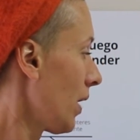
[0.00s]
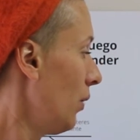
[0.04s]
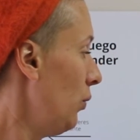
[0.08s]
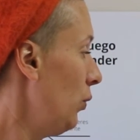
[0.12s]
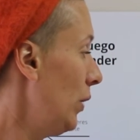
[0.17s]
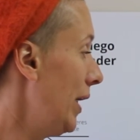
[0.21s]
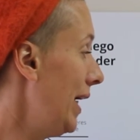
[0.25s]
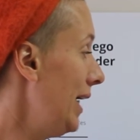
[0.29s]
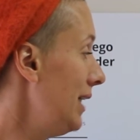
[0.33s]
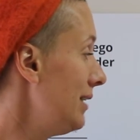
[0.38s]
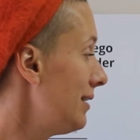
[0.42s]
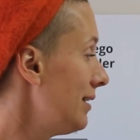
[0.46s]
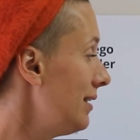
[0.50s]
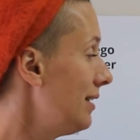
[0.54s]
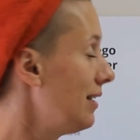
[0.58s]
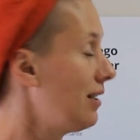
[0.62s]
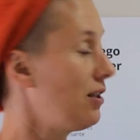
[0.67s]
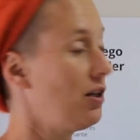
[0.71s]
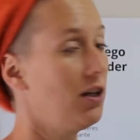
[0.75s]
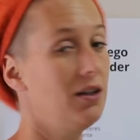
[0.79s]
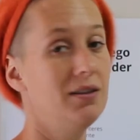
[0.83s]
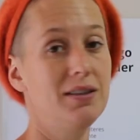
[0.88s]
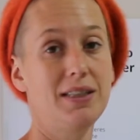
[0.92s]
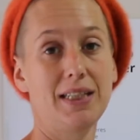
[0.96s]
Right? The
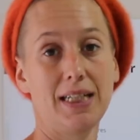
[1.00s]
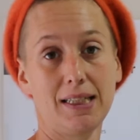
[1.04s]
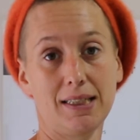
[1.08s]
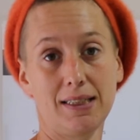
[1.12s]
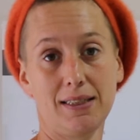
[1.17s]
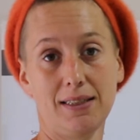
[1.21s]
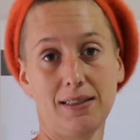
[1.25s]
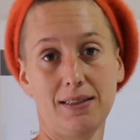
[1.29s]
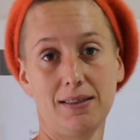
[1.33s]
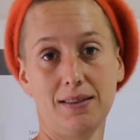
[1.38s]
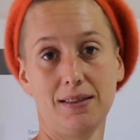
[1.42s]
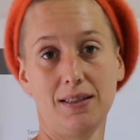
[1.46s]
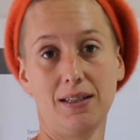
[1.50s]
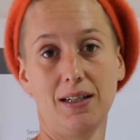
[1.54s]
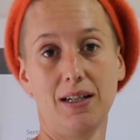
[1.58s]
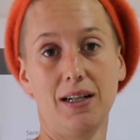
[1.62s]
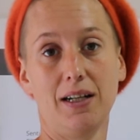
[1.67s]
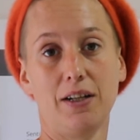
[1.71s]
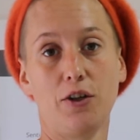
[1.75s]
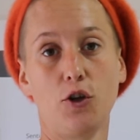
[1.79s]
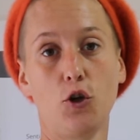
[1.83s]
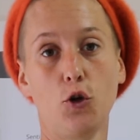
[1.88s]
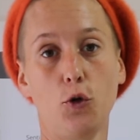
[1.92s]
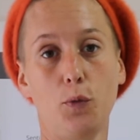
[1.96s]
context
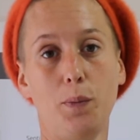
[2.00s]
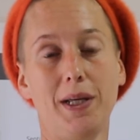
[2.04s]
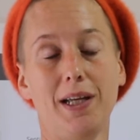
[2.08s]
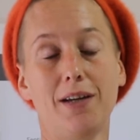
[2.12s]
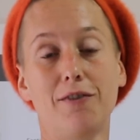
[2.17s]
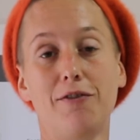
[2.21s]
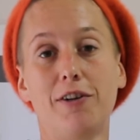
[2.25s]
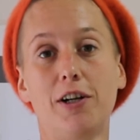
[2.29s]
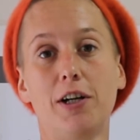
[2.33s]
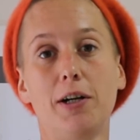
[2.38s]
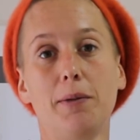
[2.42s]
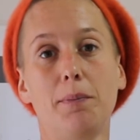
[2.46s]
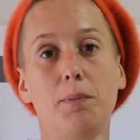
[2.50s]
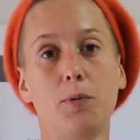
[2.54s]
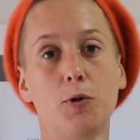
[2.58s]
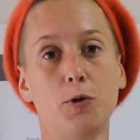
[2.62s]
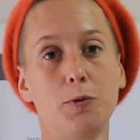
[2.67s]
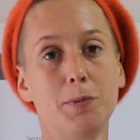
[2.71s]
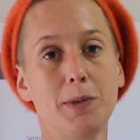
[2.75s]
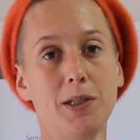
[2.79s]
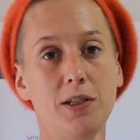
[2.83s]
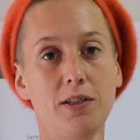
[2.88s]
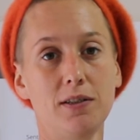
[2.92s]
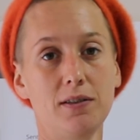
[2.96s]
could be a very
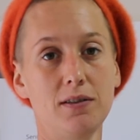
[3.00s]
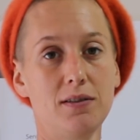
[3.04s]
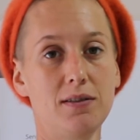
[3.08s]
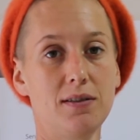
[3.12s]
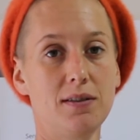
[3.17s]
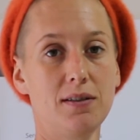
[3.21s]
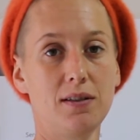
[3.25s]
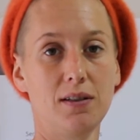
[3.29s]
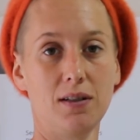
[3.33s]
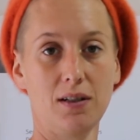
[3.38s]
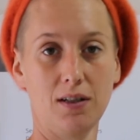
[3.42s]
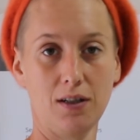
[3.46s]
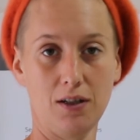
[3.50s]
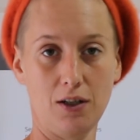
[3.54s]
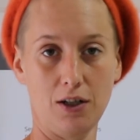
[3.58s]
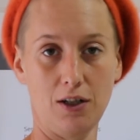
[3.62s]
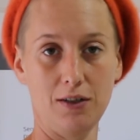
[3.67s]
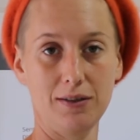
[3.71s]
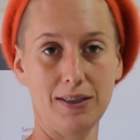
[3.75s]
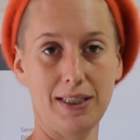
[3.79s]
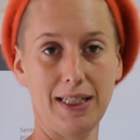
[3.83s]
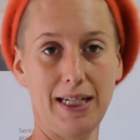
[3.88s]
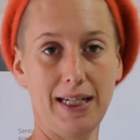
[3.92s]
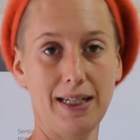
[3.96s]
permanent
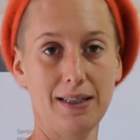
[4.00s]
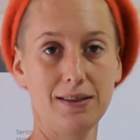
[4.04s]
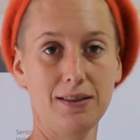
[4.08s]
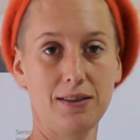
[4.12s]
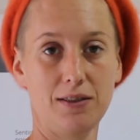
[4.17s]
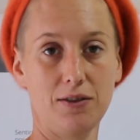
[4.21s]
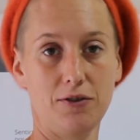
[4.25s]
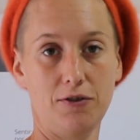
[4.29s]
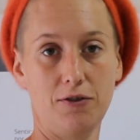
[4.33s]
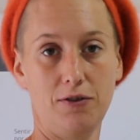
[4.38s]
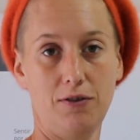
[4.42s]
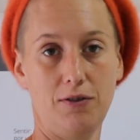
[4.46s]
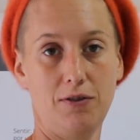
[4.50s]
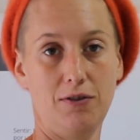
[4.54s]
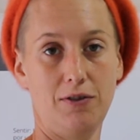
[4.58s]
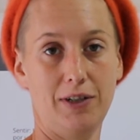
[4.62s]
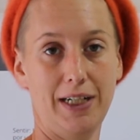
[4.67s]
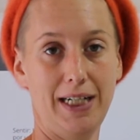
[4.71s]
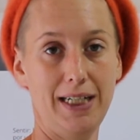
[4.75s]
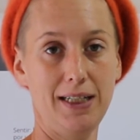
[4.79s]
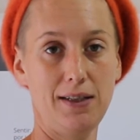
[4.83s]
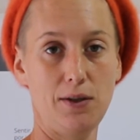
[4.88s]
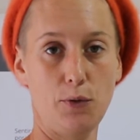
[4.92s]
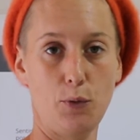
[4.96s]
context, right?